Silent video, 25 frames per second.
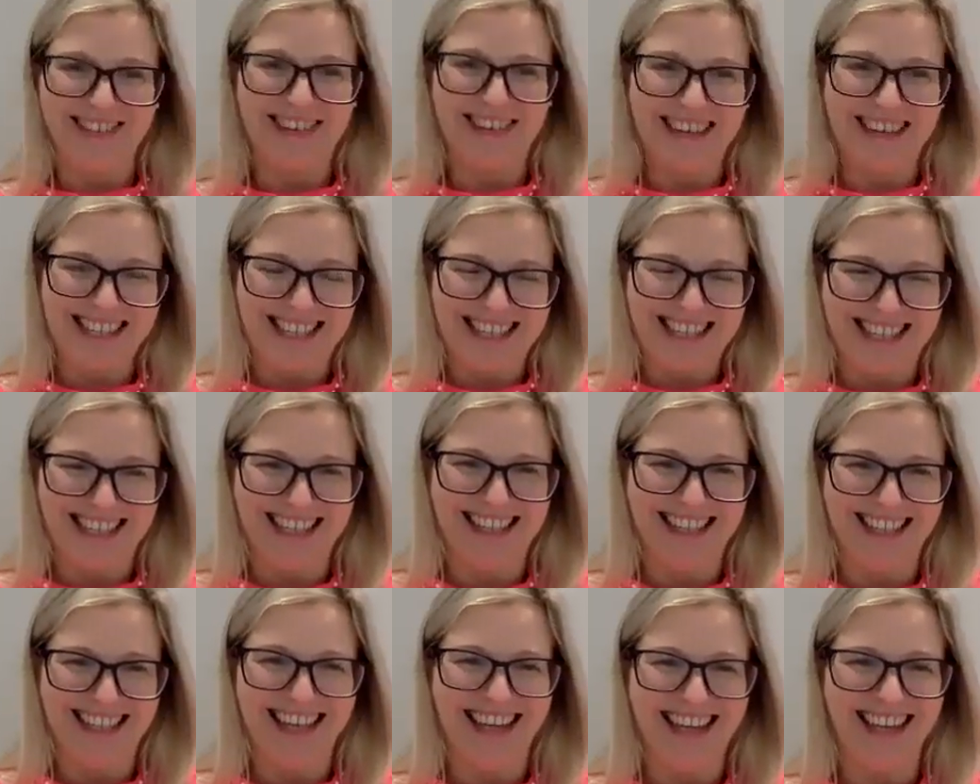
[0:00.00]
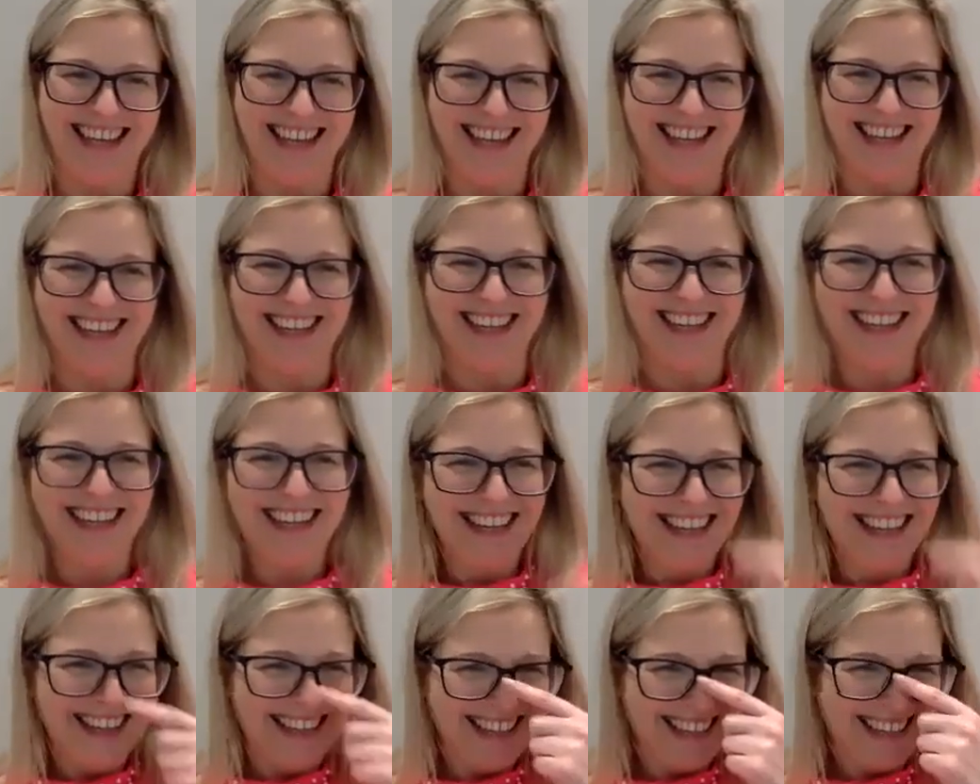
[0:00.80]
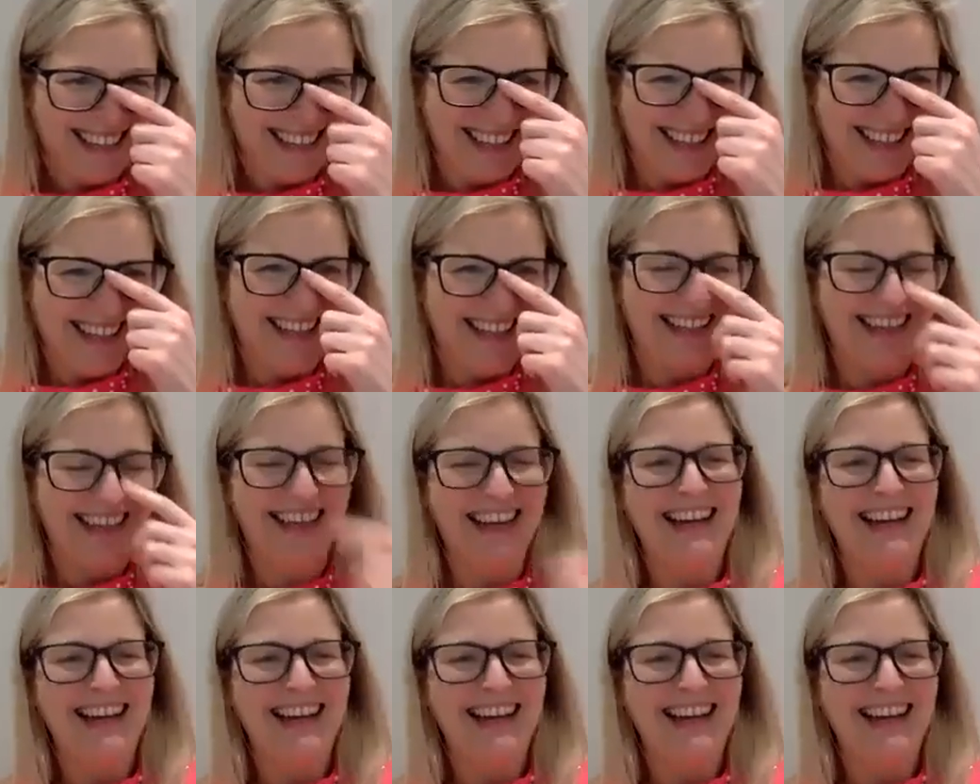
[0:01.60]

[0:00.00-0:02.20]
to date. So when